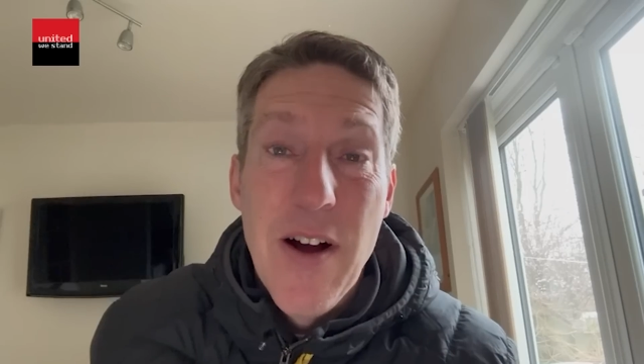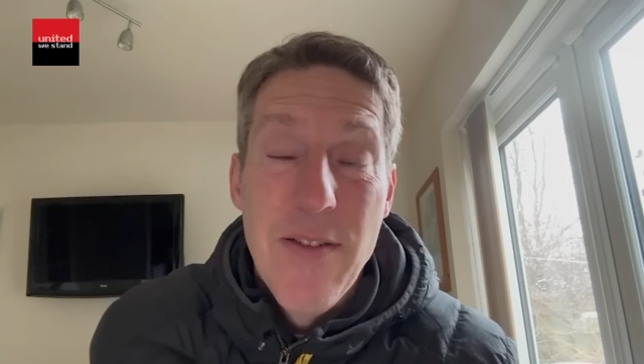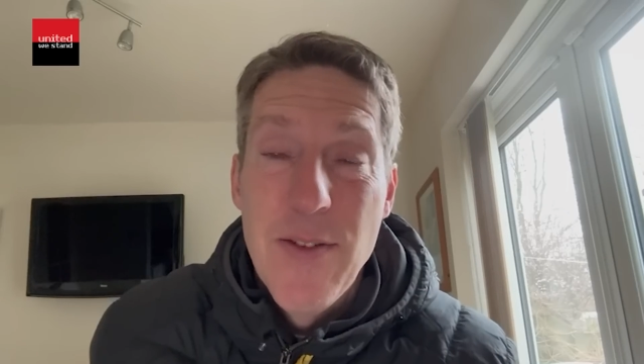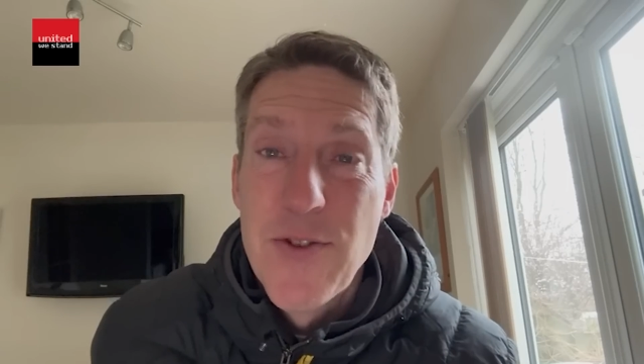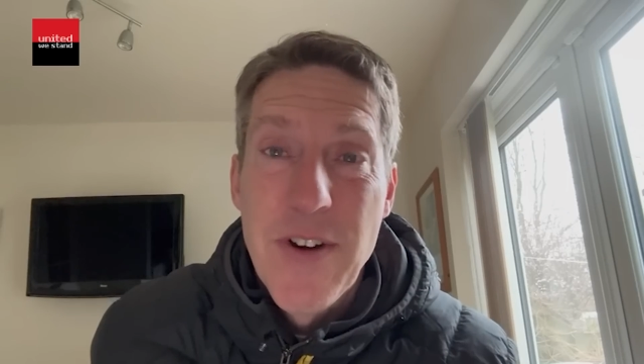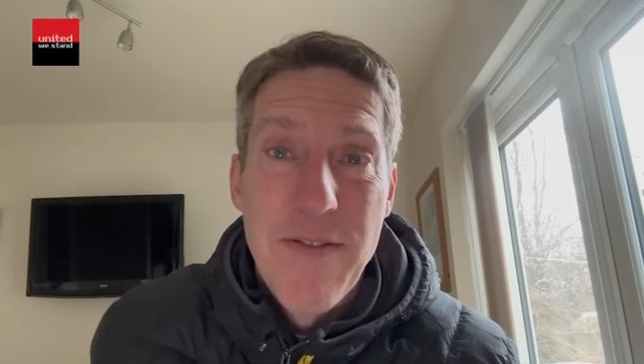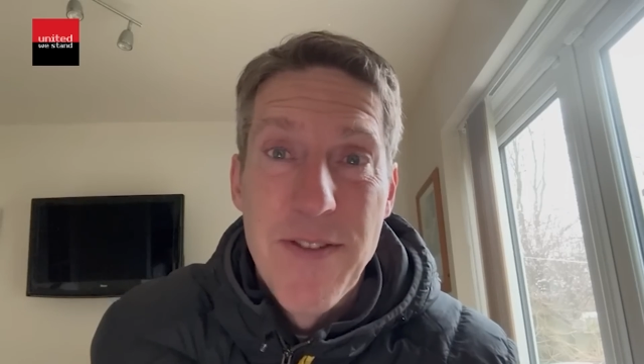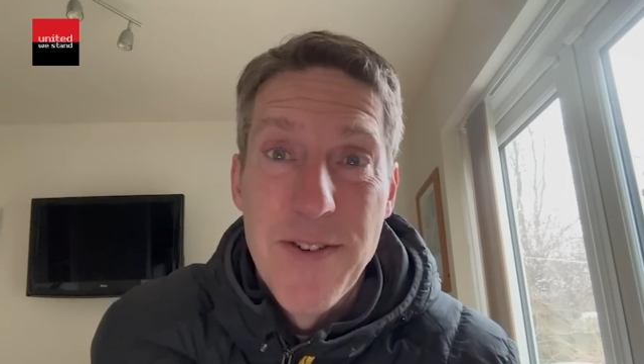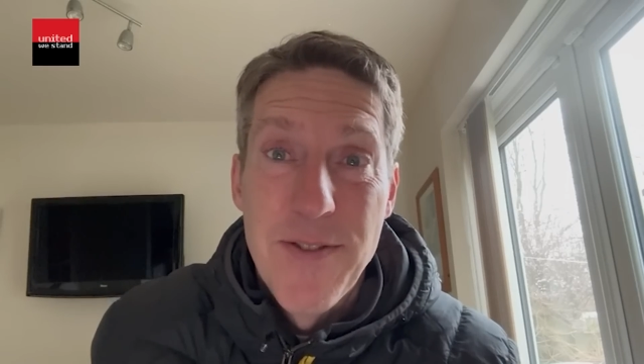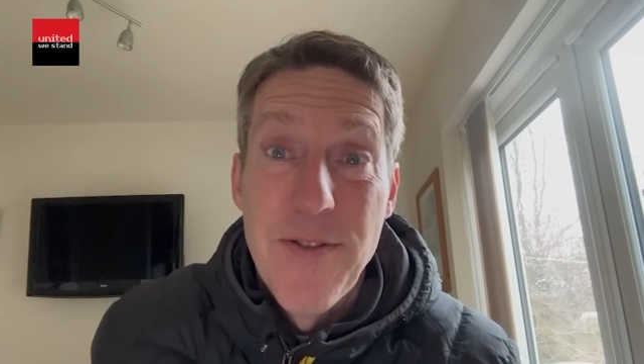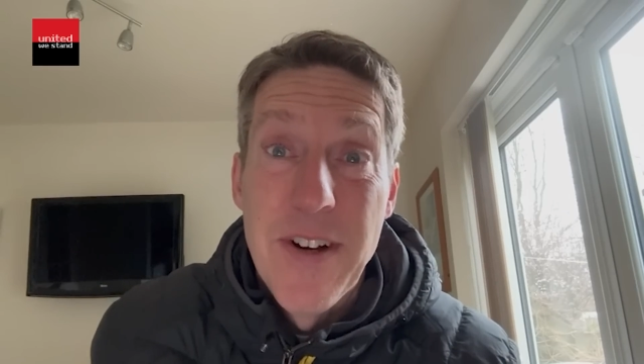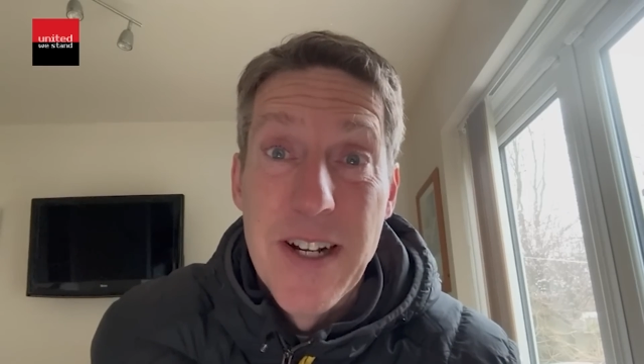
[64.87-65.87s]
of Old Trafford
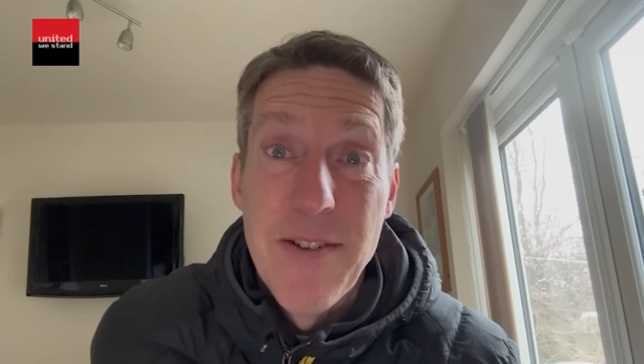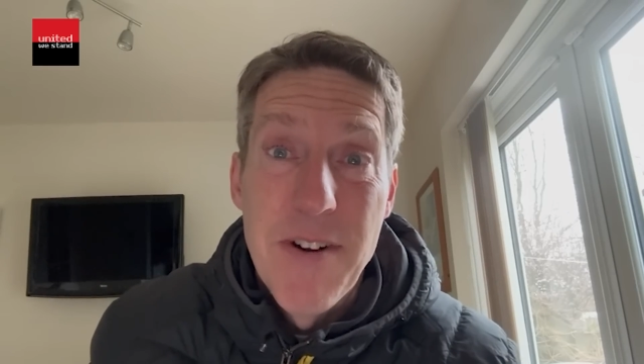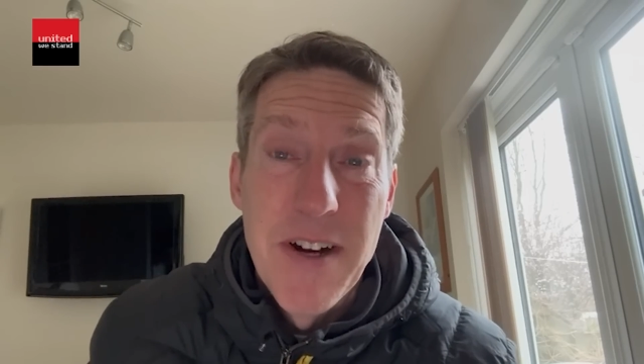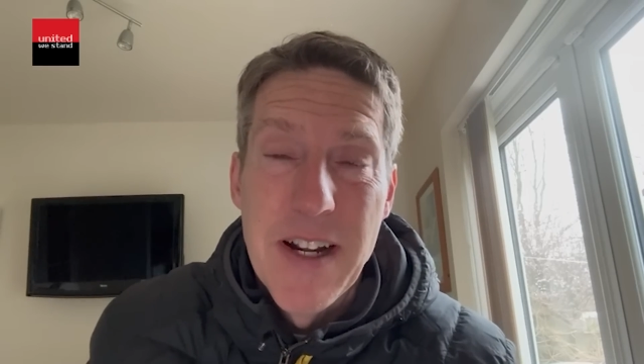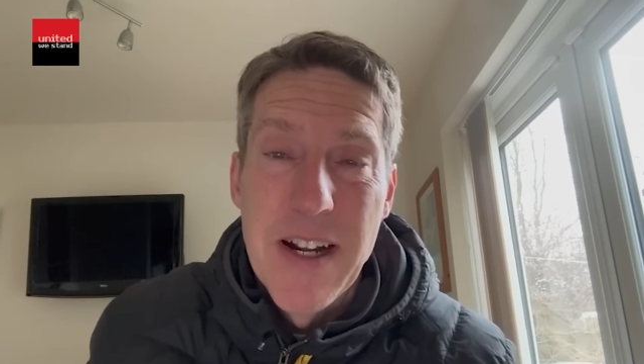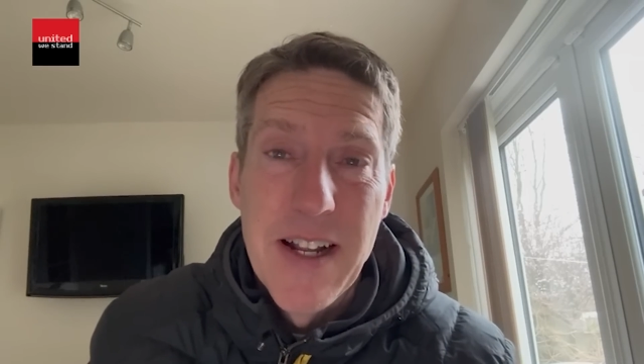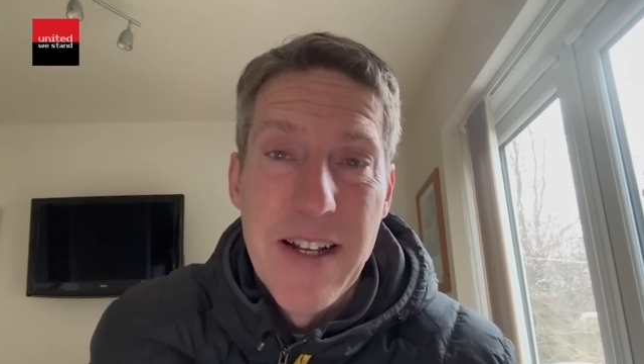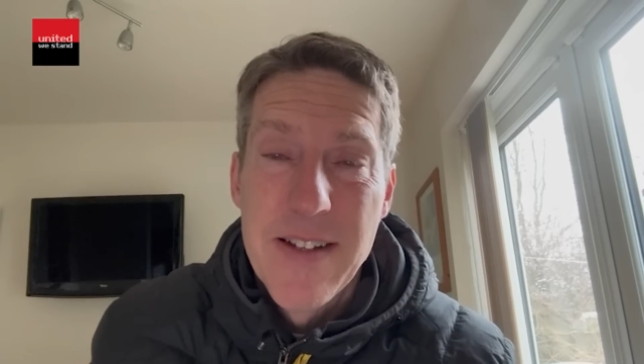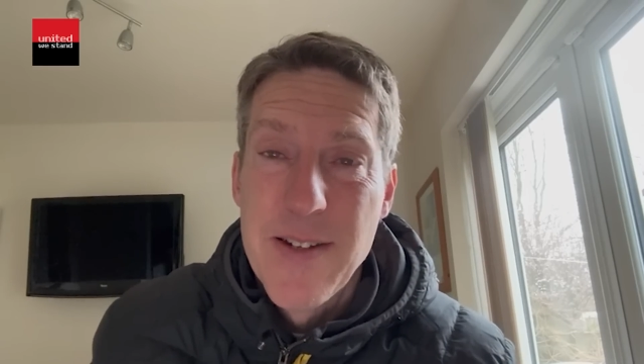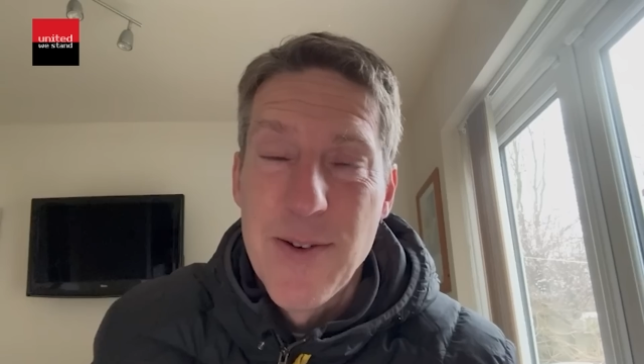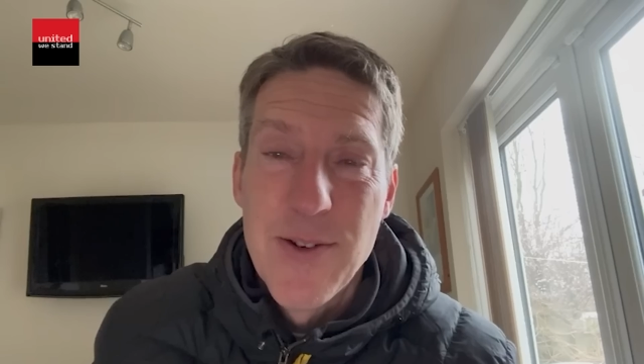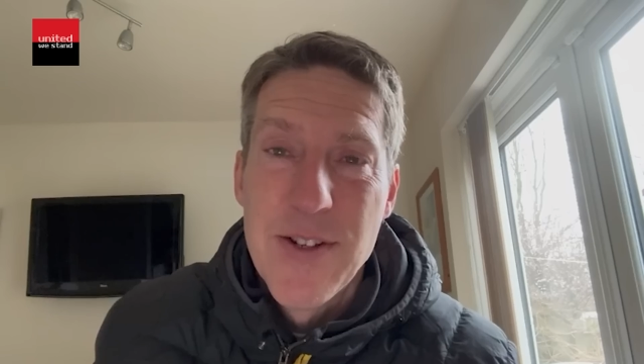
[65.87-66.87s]
really late,
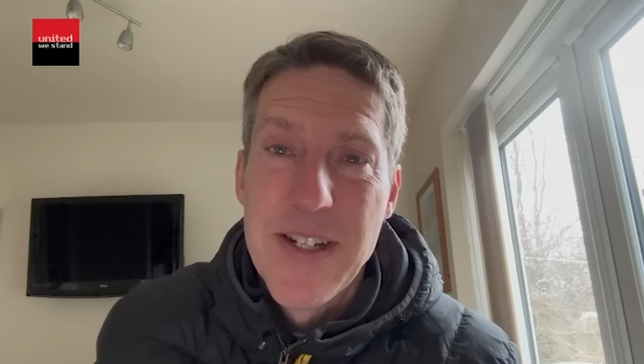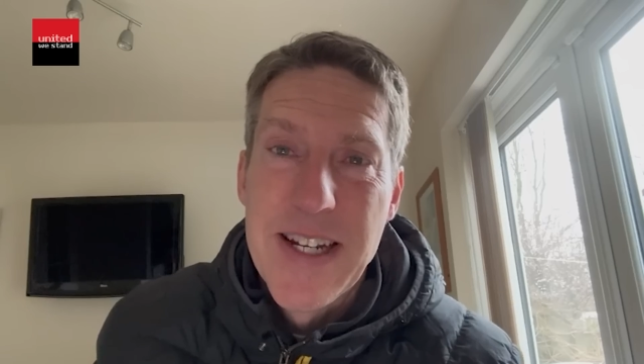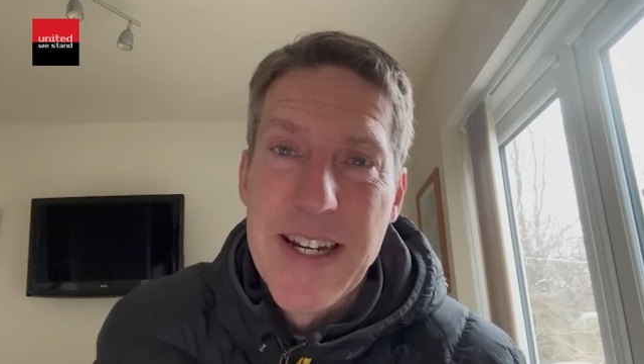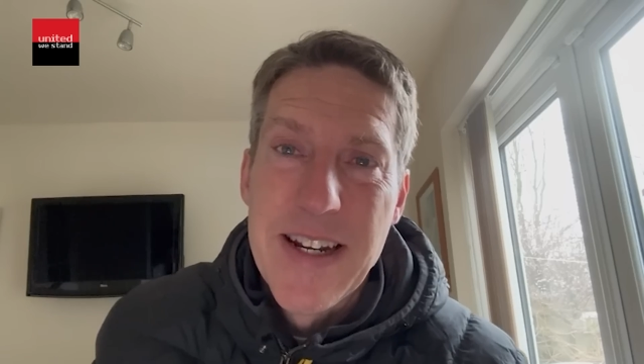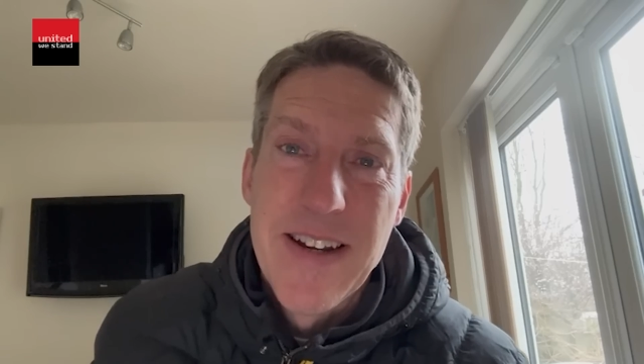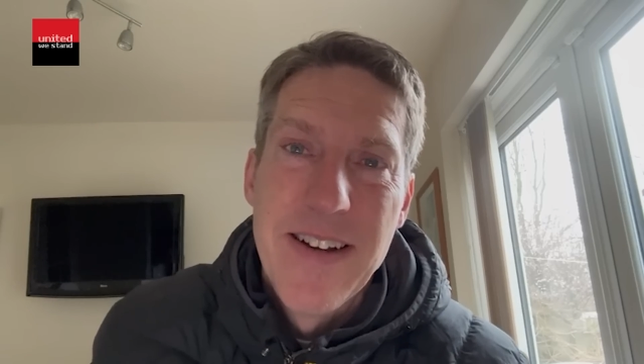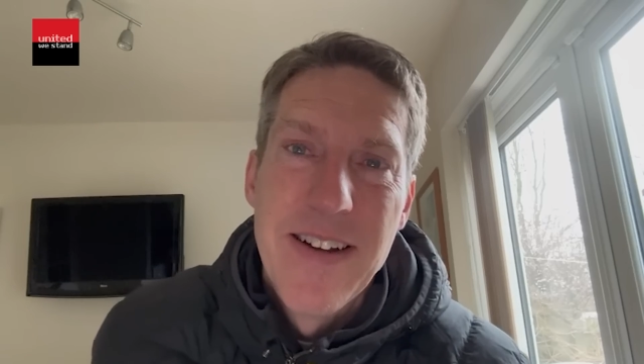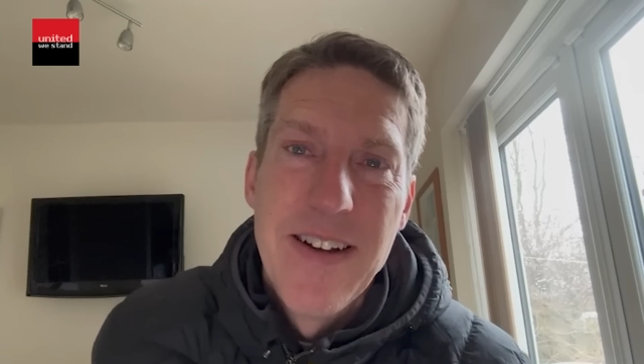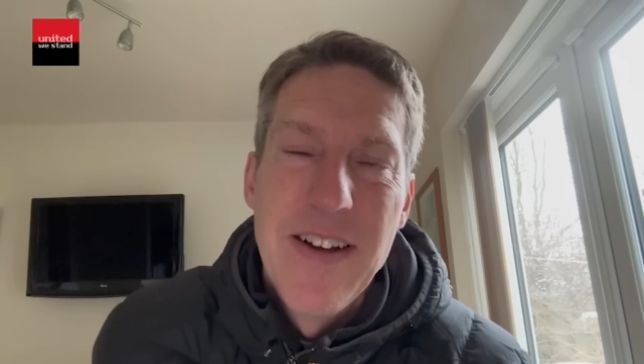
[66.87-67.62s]
so I just needed a